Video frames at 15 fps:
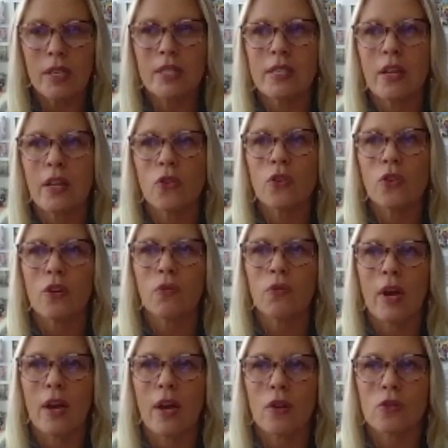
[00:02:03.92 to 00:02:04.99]
centered
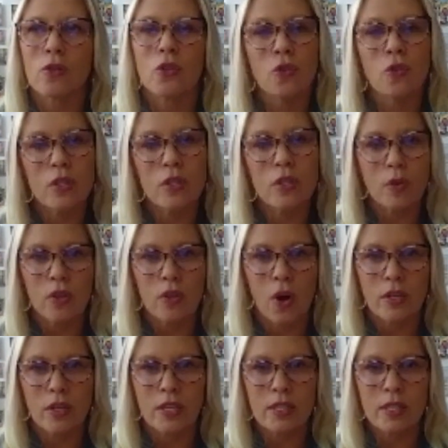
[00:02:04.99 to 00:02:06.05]
around students with
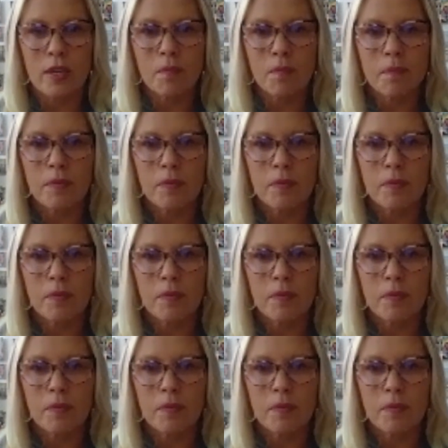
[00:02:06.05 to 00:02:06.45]
autism.